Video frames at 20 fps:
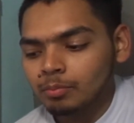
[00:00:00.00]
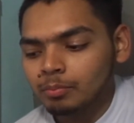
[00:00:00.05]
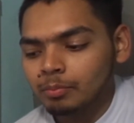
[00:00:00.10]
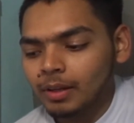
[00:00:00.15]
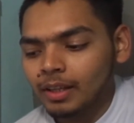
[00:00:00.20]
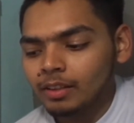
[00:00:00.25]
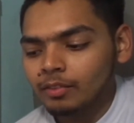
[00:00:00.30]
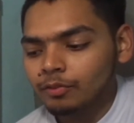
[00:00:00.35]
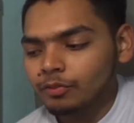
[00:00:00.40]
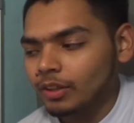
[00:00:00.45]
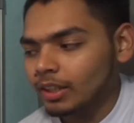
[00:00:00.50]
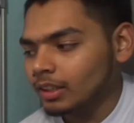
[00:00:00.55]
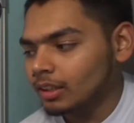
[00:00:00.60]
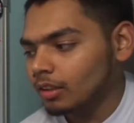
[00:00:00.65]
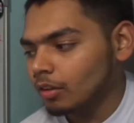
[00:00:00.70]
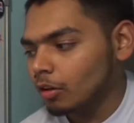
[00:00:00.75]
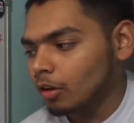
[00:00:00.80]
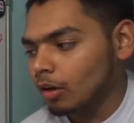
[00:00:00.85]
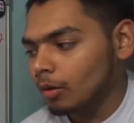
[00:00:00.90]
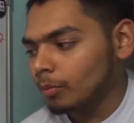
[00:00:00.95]

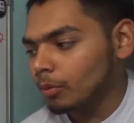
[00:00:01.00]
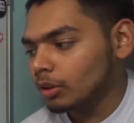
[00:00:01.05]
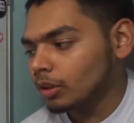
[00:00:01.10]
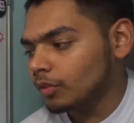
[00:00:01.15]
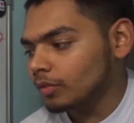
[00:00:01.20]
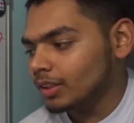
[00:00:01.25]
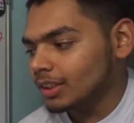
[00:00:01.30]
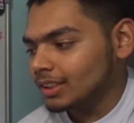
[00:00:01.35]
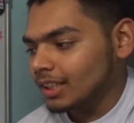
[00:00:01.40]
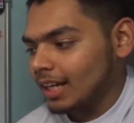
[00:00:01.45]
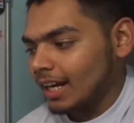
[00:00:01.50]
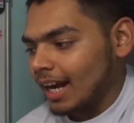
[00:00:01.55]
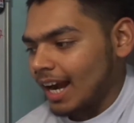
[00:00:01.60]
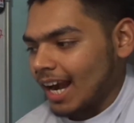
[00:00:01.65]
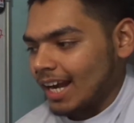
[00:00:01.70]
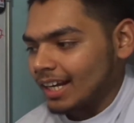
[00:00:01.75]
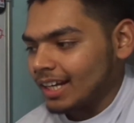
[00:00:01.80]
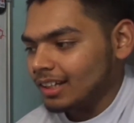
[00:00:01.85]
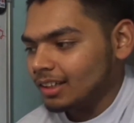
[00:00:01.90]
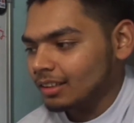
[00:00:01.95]
When both of these are
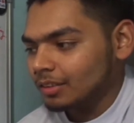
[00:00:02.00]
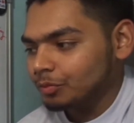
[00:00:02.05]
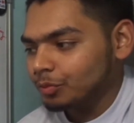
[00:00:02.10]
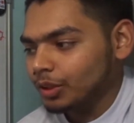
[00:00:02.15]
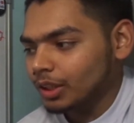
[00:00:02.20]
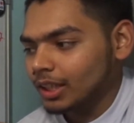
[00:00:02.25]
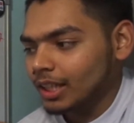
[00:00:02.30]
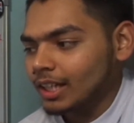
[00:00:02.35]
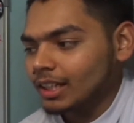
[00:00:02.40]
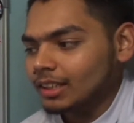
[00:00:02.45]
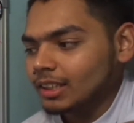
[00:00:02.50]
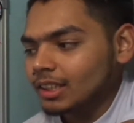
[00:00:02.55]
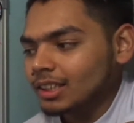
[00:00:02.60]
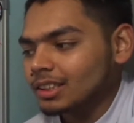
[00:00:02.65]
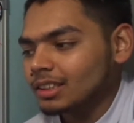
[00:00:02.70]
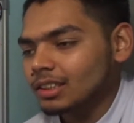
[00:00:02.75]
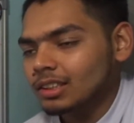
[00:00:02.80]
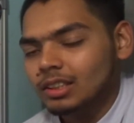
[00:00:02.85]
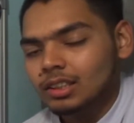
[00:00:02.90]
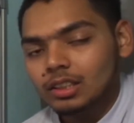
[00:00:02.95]
added, we get
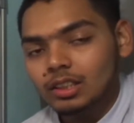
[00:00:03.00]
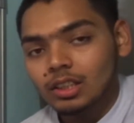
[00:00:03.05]
the